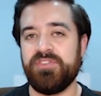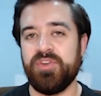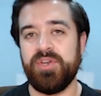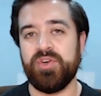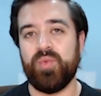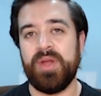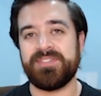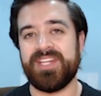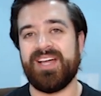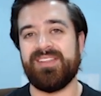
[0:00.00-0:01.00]
doing your
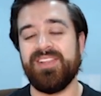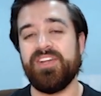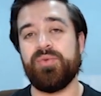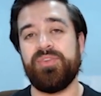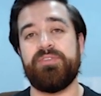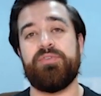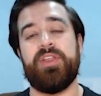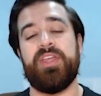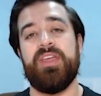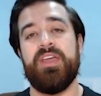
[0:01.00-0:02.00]
website a little
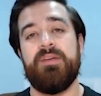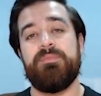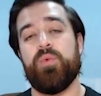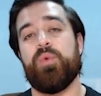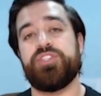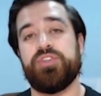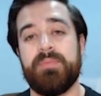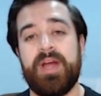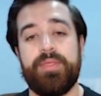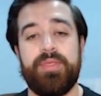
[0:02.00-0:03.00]
differently than what you
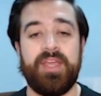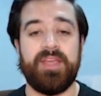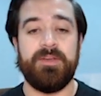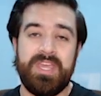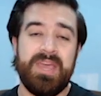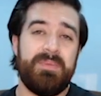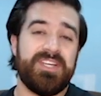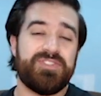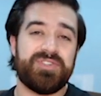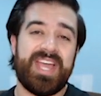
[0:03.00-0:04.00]
might think.
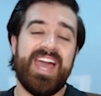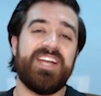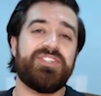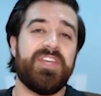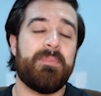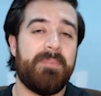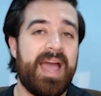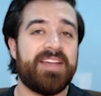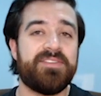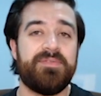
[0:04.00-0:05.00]
Because there's actually a
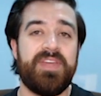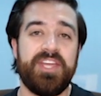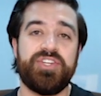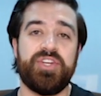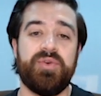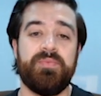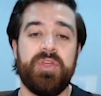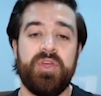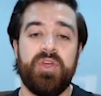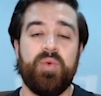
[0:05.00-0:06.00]
massive issue
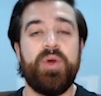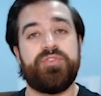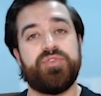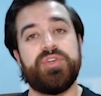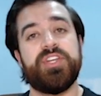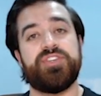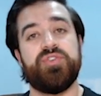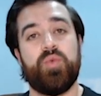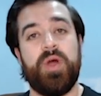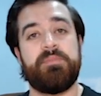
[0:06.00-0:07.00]
with
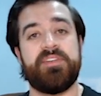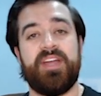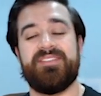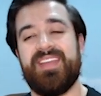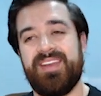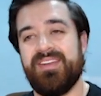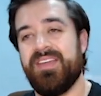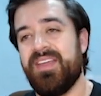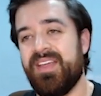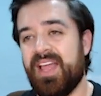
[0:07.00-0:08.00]
traditional websites. And
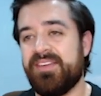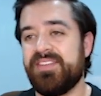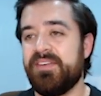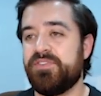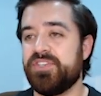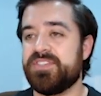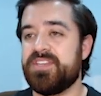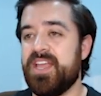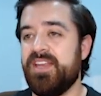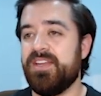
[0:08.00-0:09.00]
instead of just
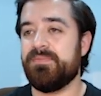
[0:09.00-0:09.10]
saying it,